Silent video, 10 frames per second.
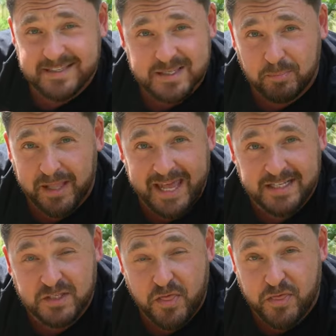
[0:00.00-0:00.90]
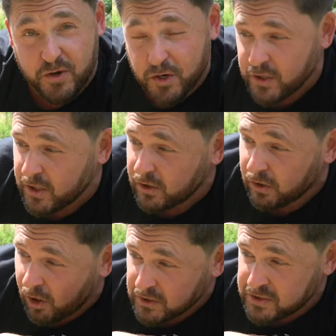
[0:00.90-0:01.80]
is the planet's third
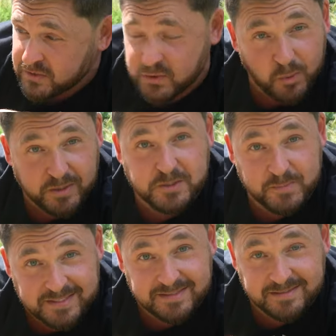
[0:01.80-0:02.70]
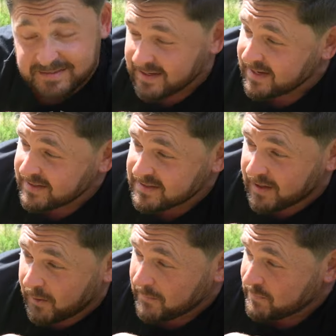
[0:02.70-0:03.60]
largest tortoise species.
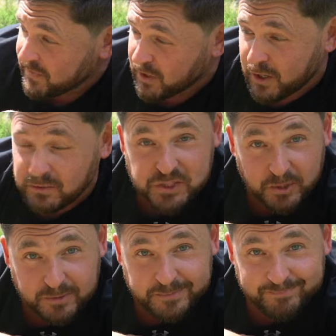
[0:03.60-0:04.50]
So they're no joke.